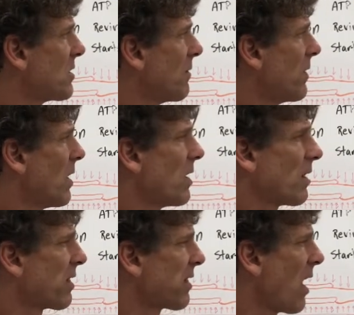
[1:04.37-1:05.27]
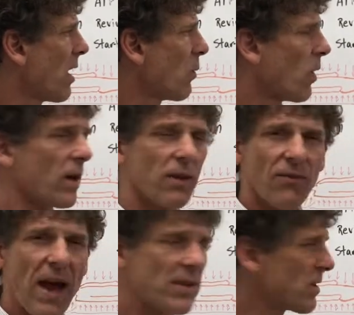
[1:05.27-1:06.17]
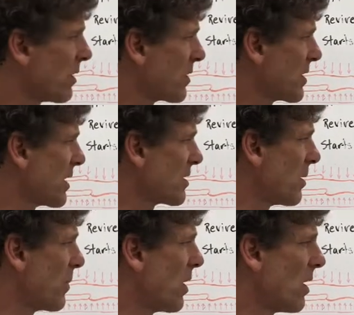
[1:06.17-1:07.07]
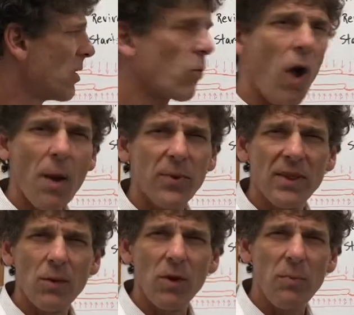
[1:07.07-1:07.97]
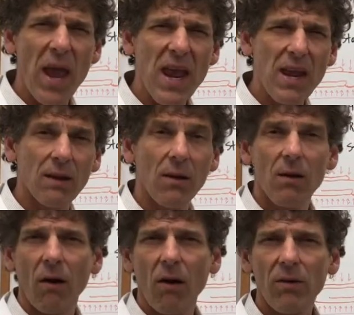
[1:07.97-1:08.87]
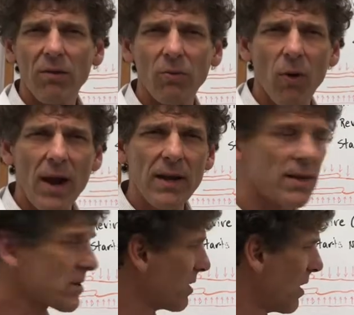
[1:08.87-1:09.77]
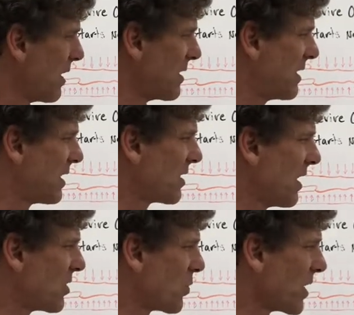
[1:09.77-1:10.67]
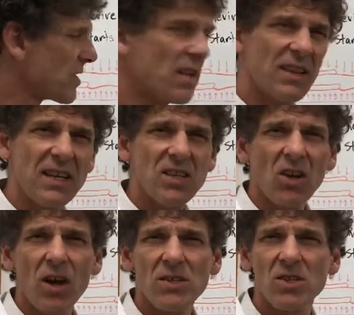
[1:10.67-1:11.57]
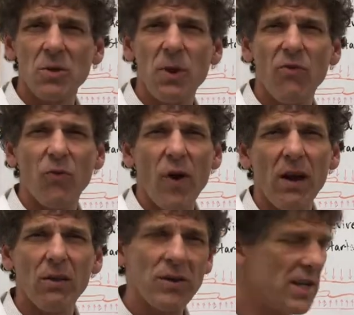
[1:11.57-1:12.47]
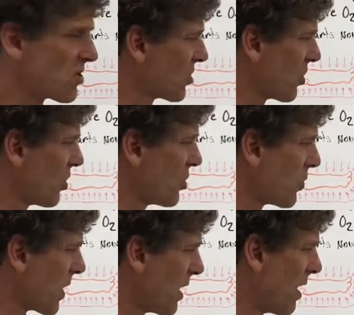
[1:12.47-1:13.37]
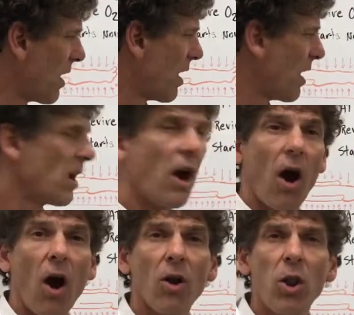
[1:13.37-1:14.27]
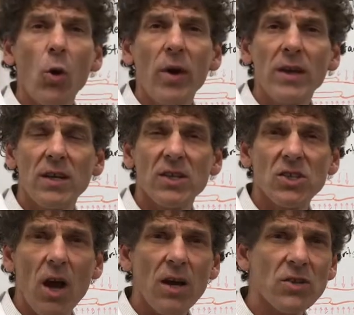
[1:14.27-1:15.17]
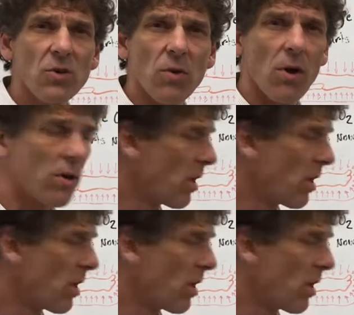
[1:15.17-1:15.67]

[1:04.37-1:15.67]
of the thyroid, the vascular system, neuropathy with pain, arthritis, disc injuries, things that cause us to be frail or need surgery, our lowering testosterone,